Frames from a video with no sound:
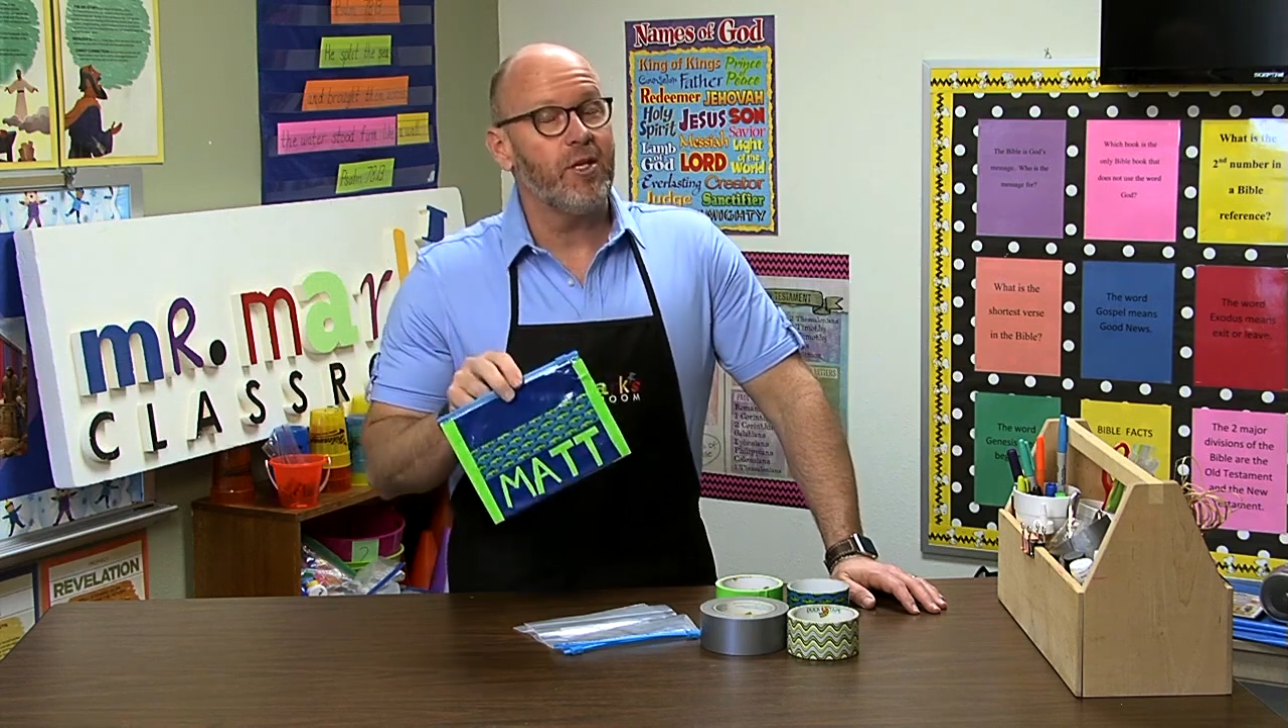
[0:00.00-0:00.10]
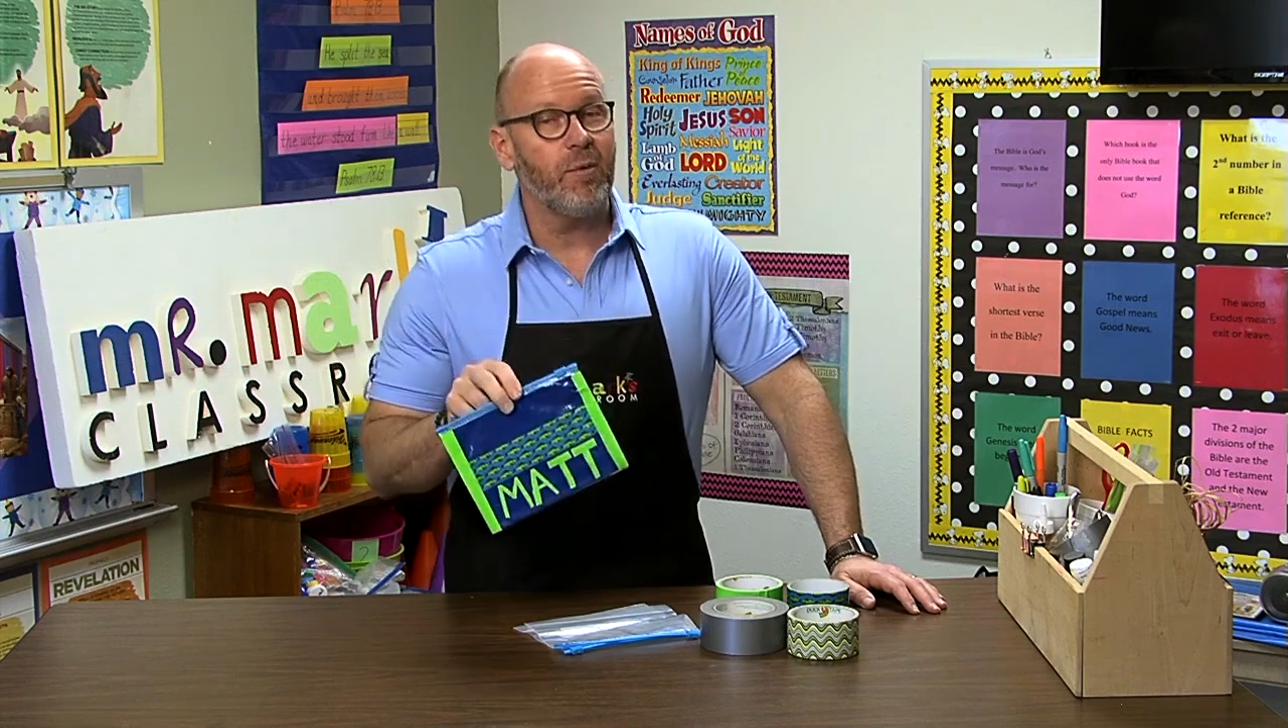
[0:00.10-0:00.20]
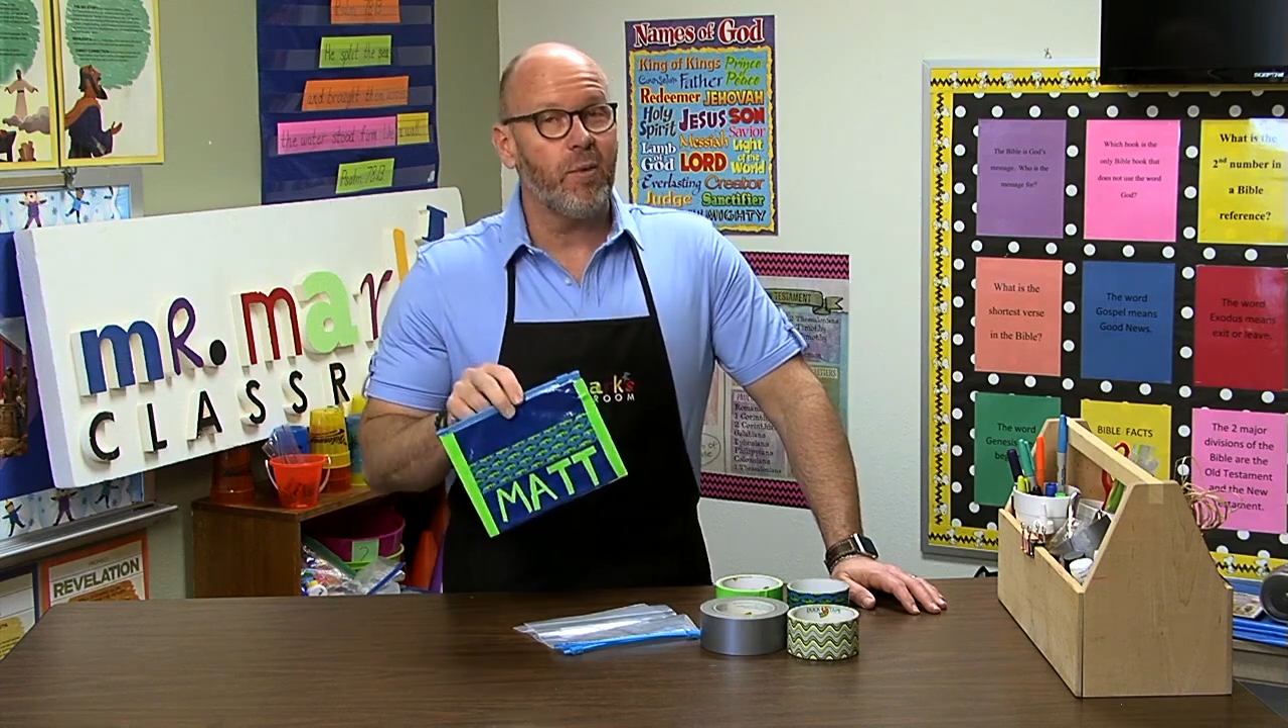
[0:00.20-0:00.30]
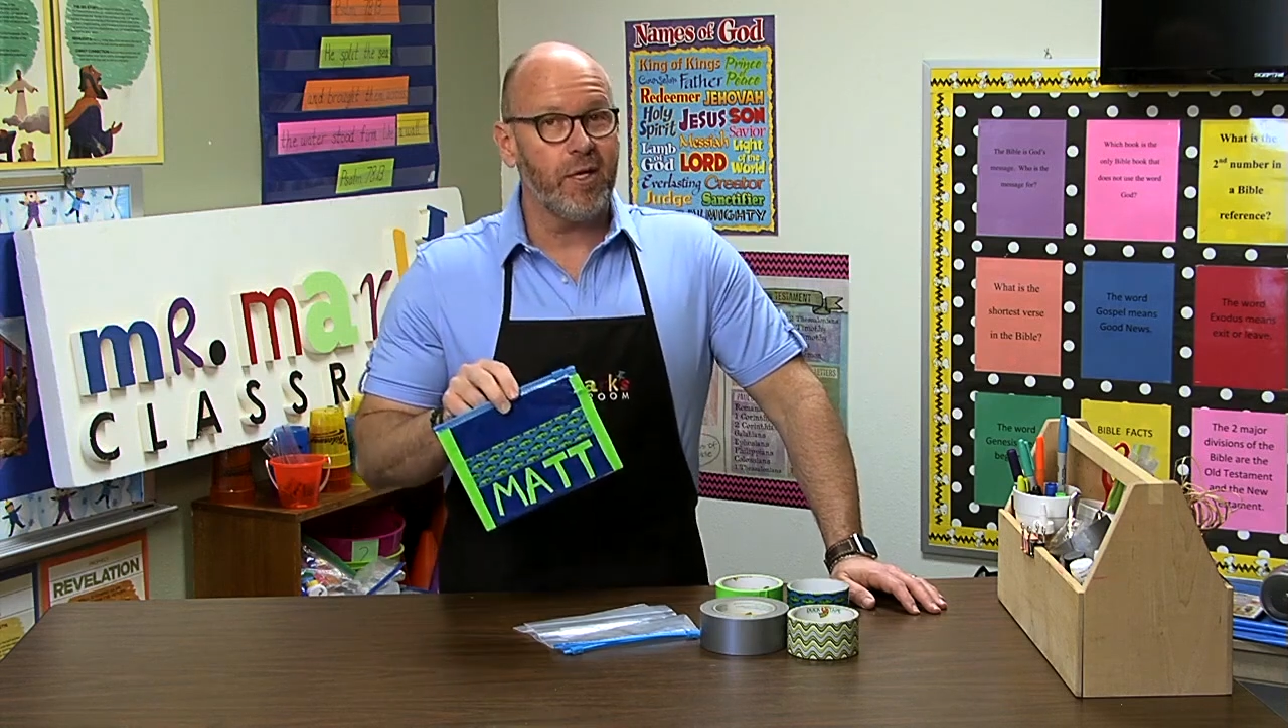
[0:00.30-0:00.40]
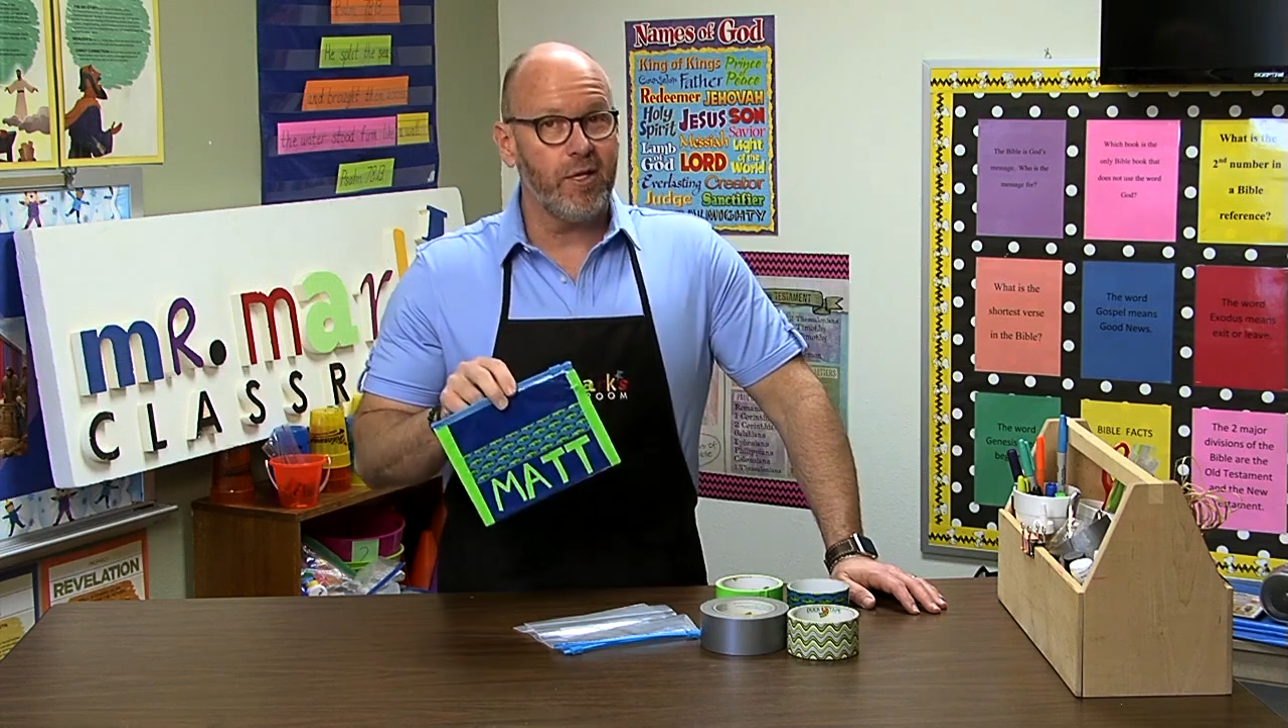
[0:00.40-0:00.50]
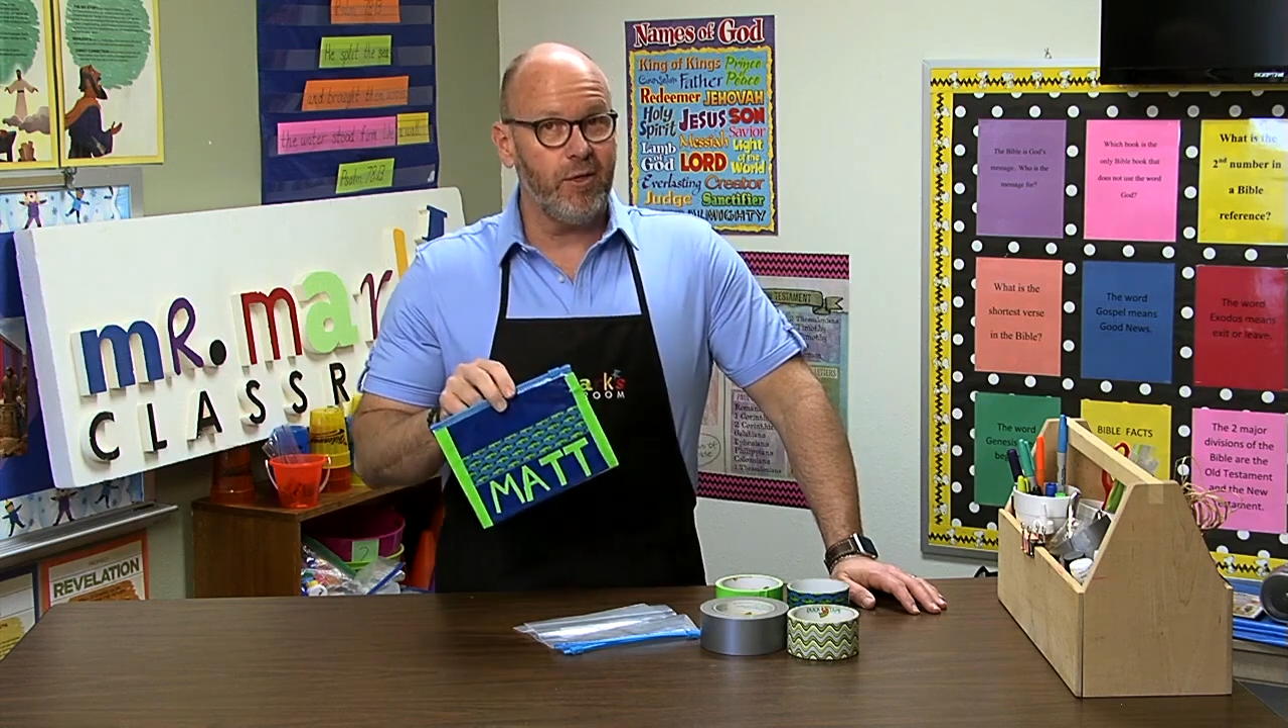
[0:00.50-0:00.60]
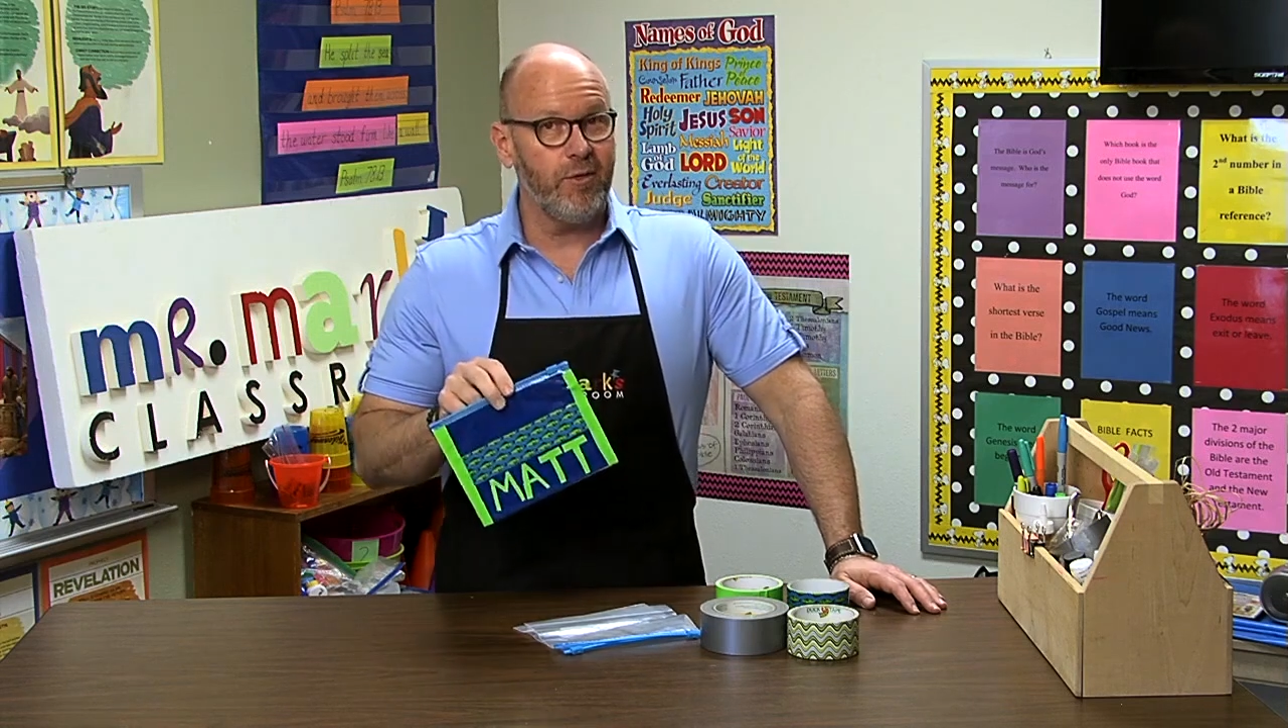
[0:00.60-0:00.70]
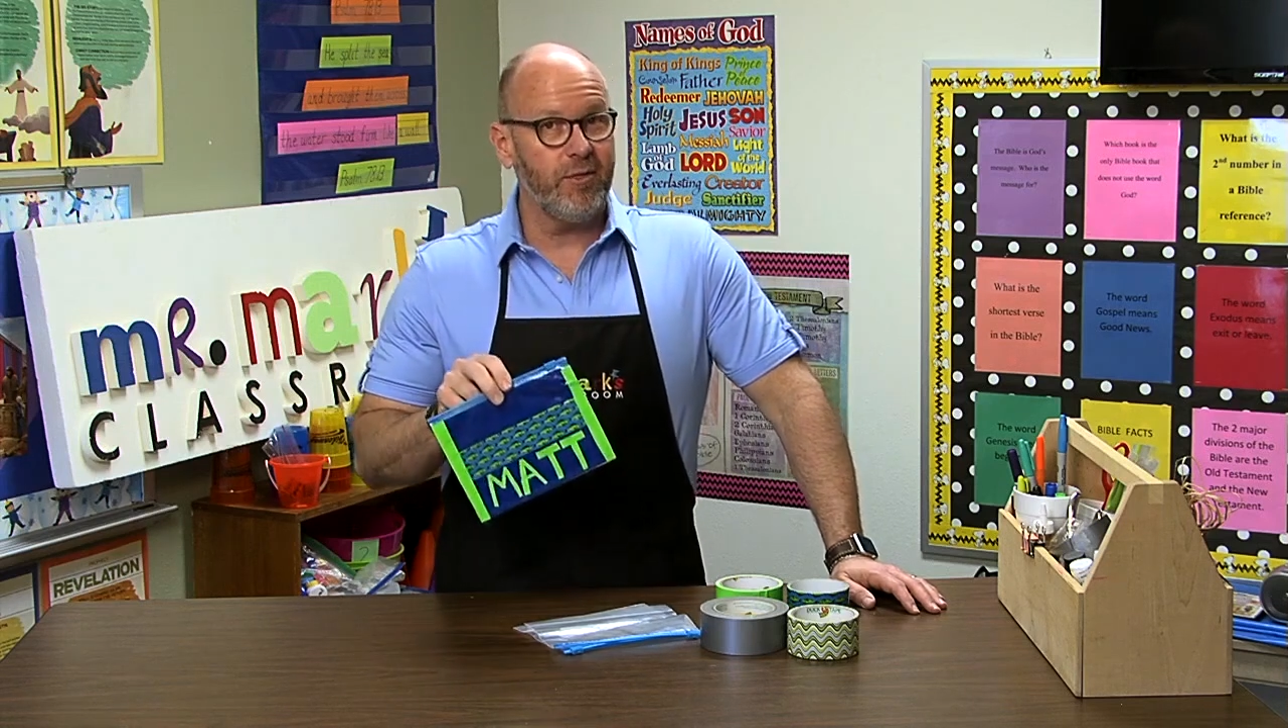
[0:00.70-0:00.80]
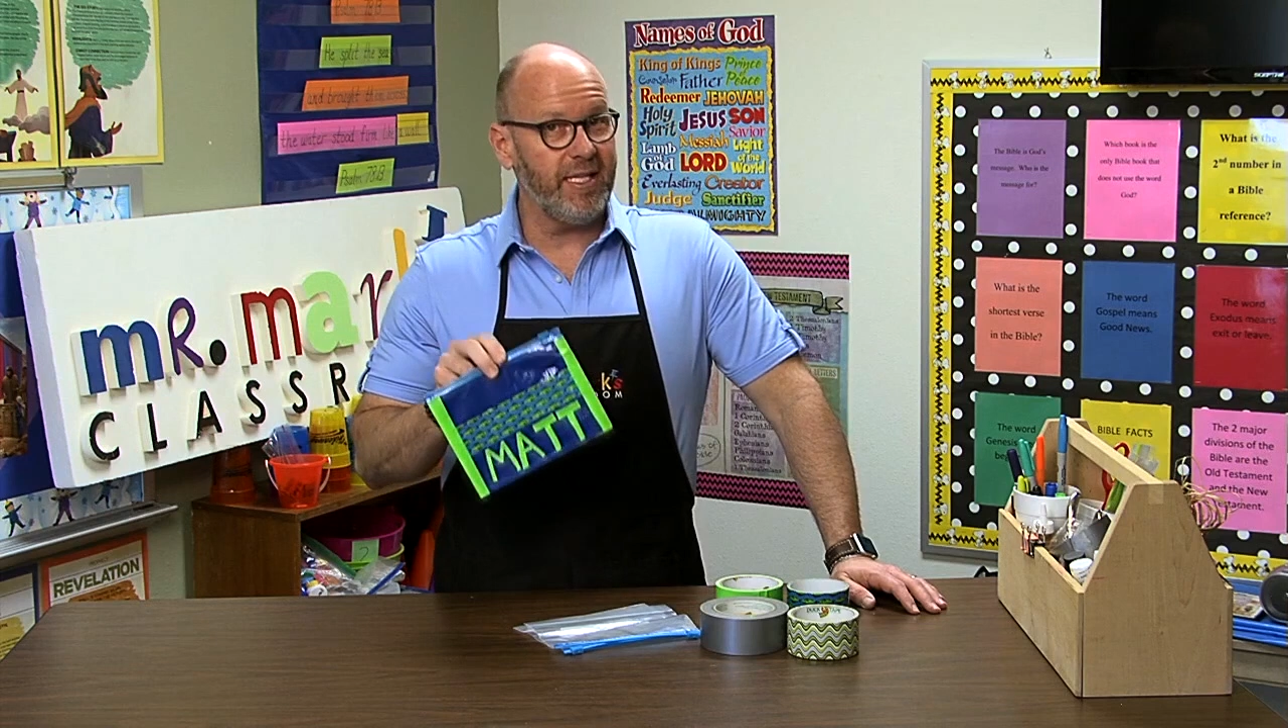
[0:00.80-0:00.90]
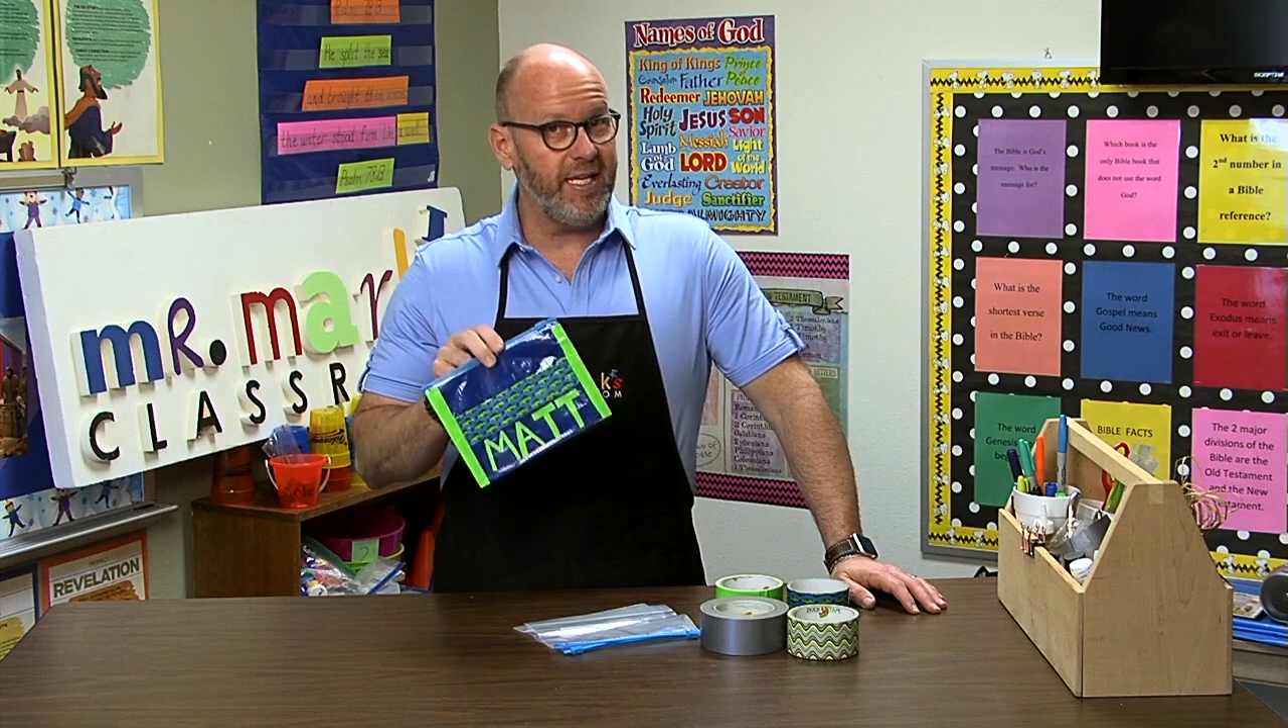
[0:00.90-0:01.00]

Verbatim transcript: you wanna use